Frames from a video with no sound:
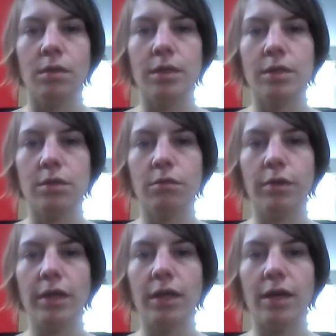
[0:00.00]
is to
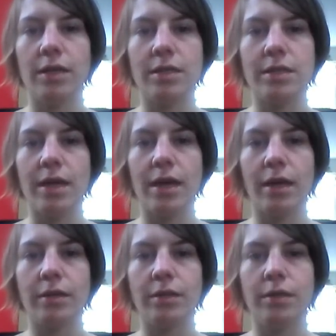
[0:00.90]
realize
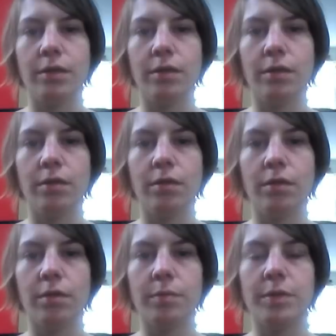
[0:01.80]
that
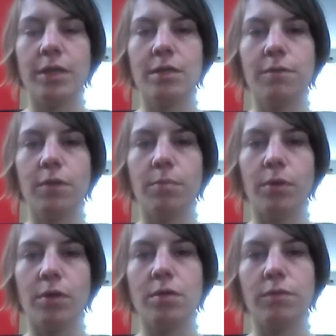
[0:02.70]
obsessive
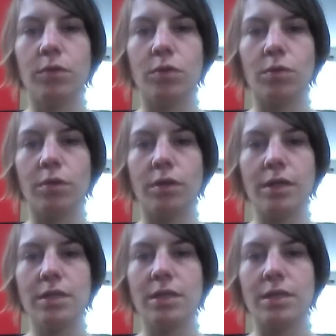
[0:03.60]
compulsive disorder
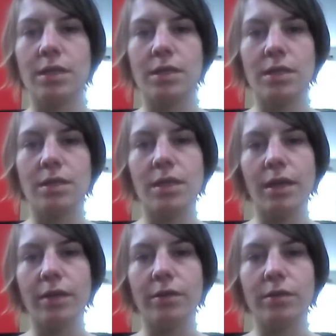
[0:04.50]
does exist in
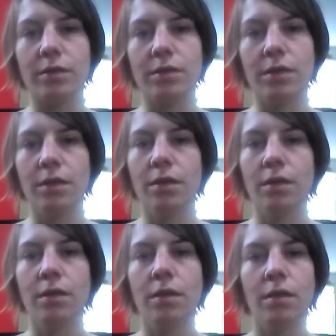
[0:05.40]
cycles,
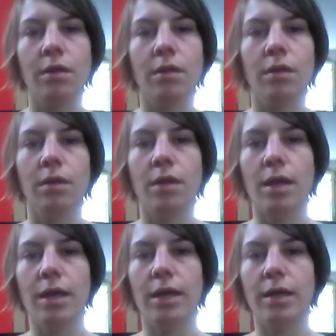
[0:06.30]

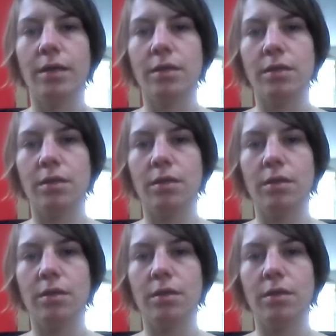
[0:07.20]
and